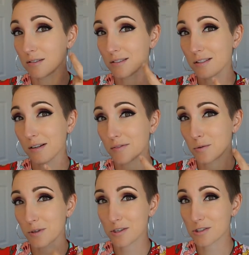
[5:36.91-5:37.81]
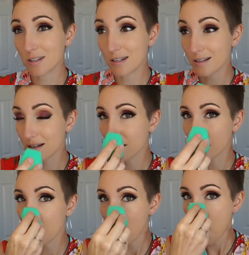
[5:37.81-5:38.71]
oh, you have an orange line
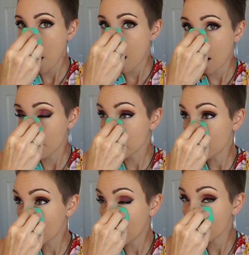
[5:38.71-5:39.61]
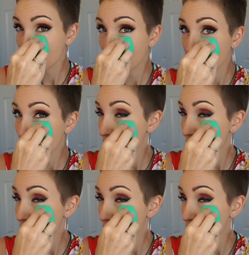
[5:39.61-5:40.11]
here. Sometimes they'll be